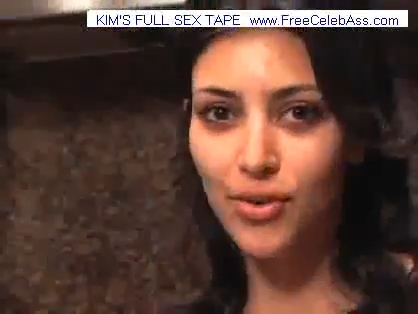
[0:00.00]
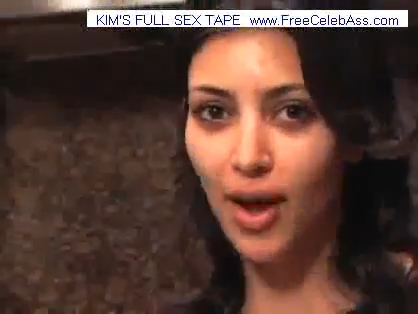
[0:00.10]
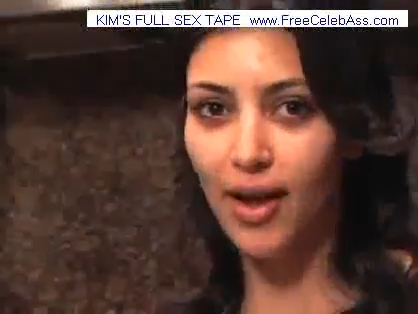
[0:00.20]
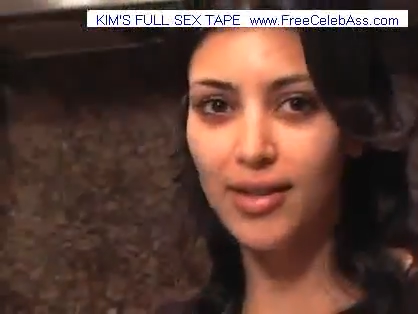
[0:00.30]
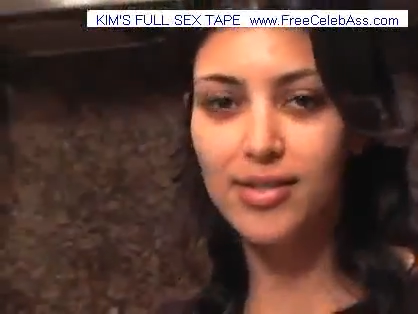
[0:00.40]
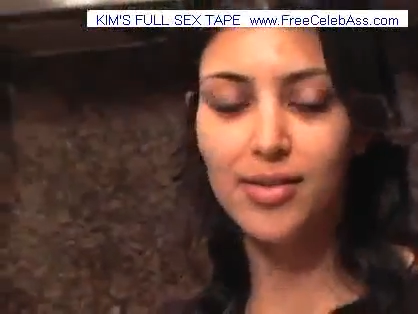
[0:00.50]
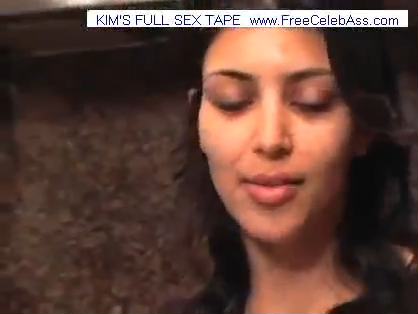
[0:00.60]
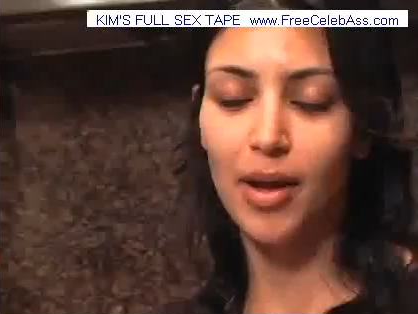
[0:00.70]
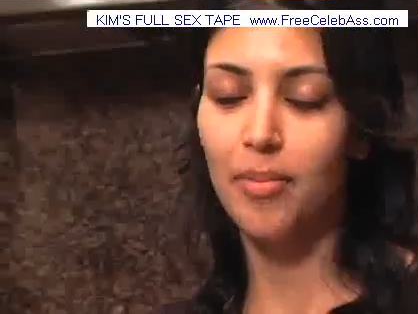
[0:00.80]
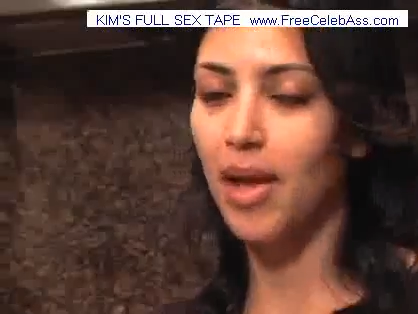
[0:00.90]
you guys to
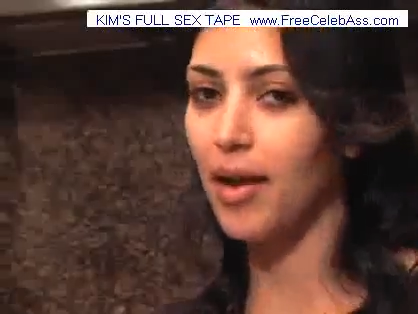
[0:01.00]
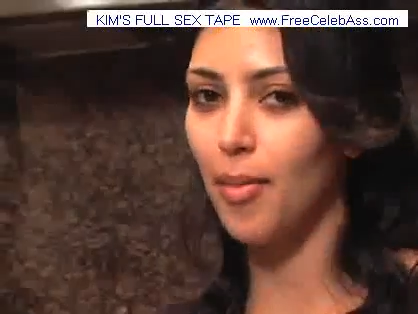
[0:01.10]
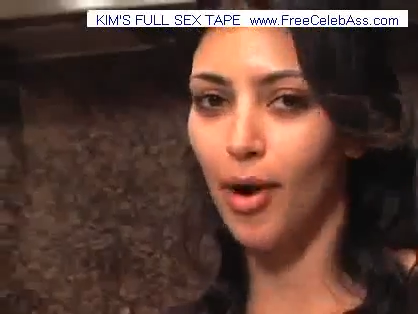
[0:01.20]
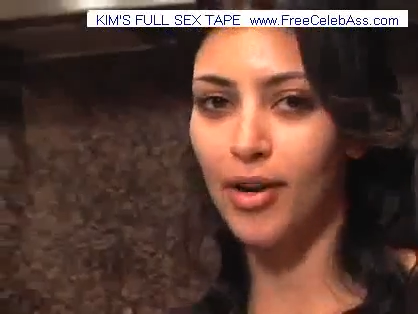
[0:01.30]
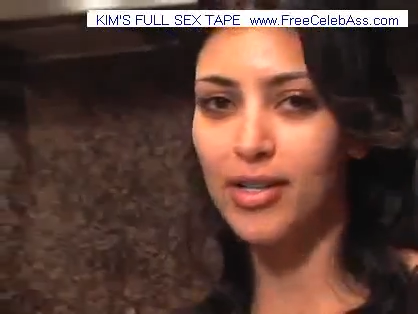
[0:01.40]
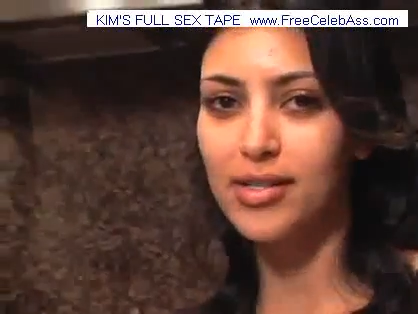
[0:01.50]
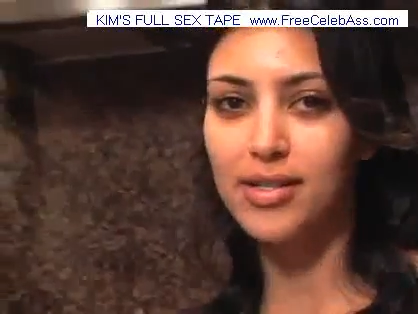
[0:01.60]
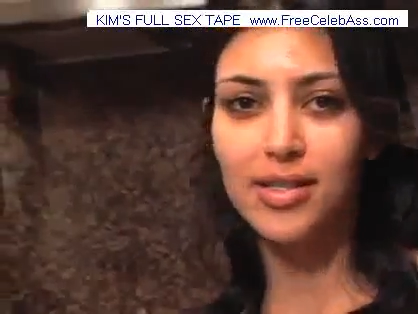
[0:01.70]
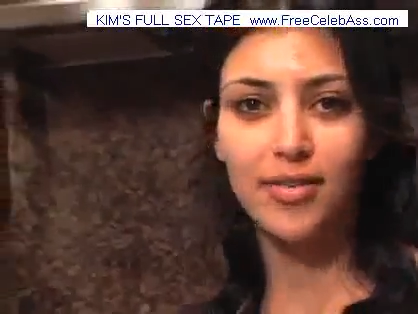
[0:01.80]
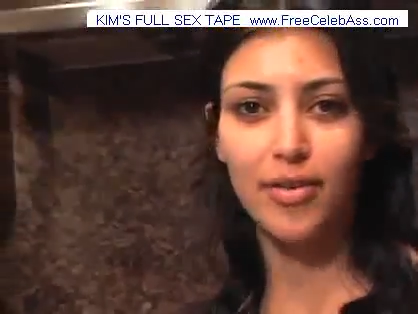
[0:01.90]
my makeup
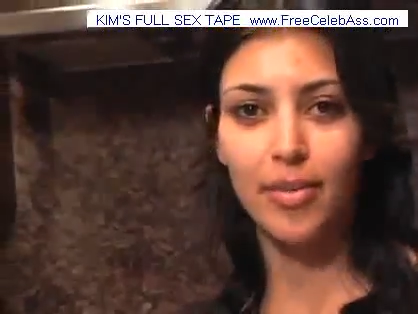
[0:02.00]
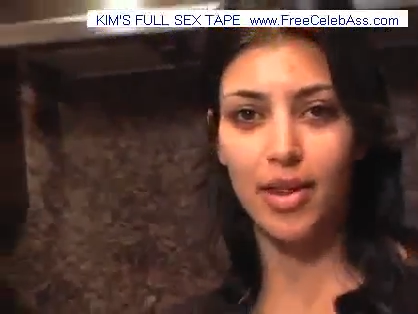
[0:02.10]
artist, Stephen